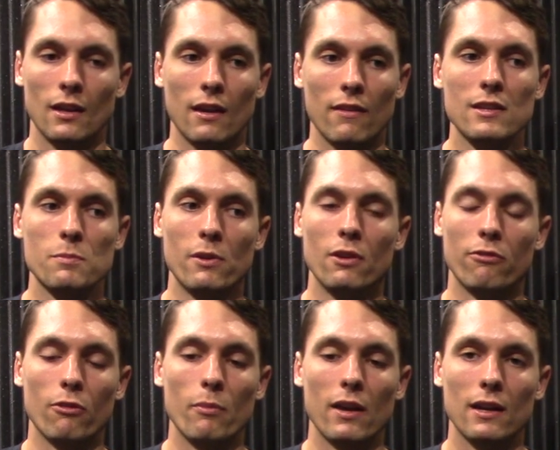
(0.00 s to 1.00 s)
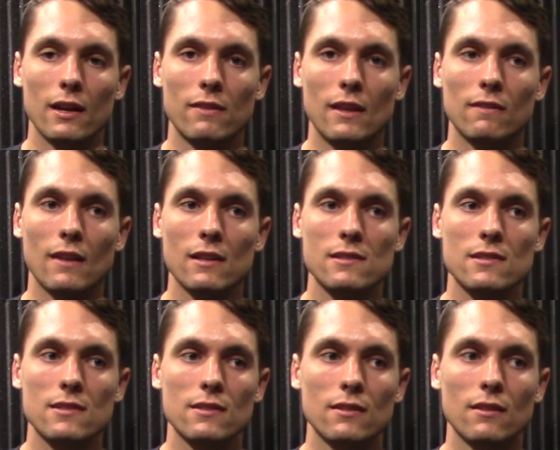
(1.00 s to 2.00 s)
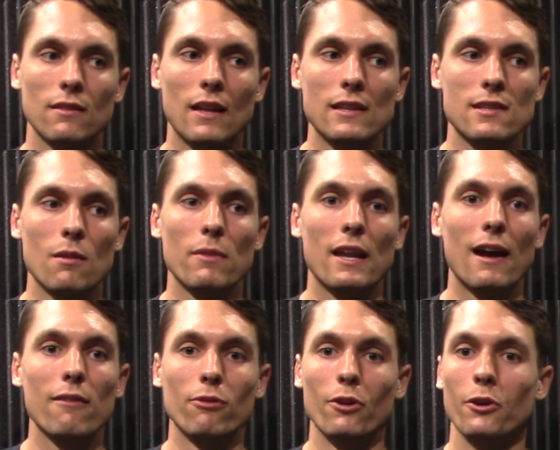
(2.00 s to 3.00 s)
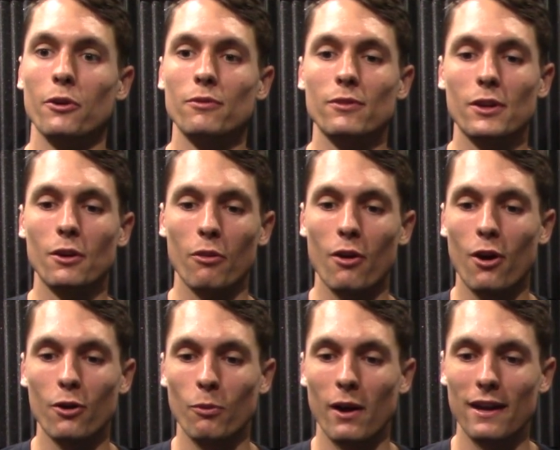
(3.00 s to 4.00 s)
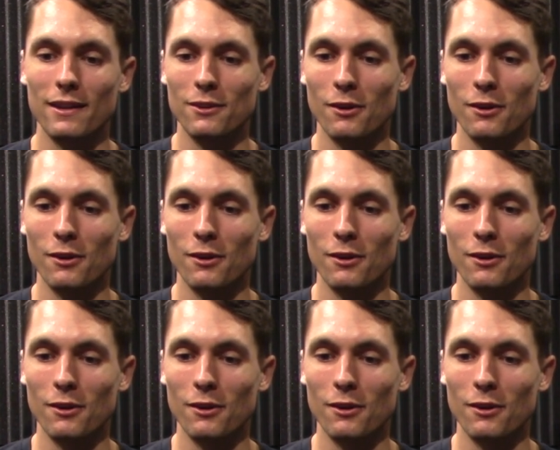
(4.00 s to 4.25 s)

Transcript: Yeah, that's beautiful, man. I think that's something that I've learned, you know, the hard way.